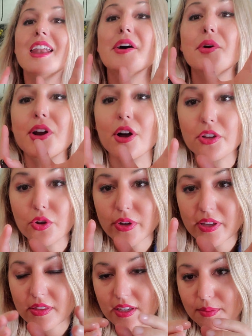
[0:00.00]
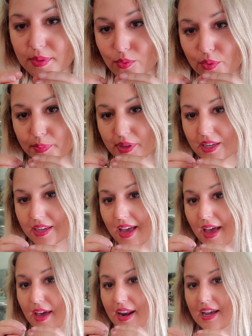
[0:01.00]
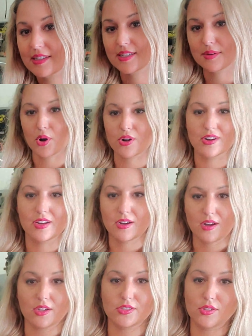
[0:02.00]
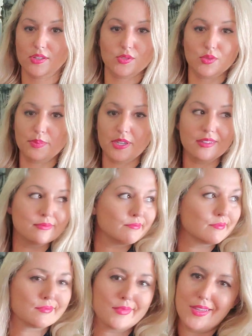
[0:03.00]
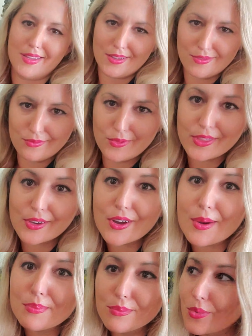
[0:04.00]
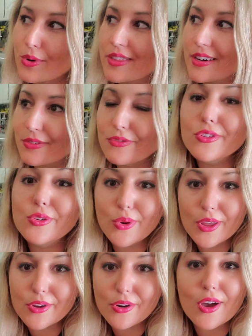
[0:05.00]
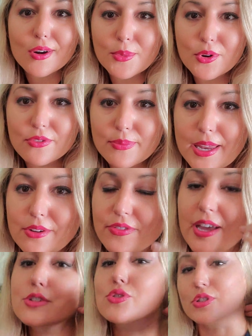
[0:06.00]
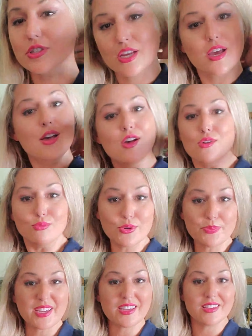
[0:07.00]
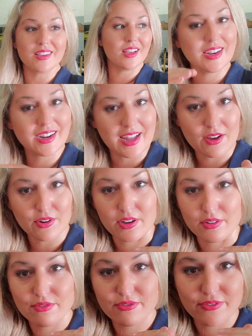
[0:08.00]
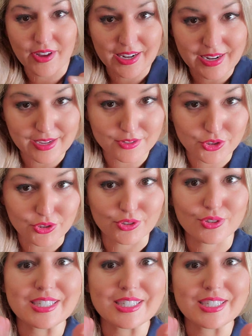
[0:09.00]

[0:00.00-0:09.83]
Now, an ongoing thing that would be at Aston Martin, and also this would be with a couple, more than a few other automotive manufacturers, would be in and out of financial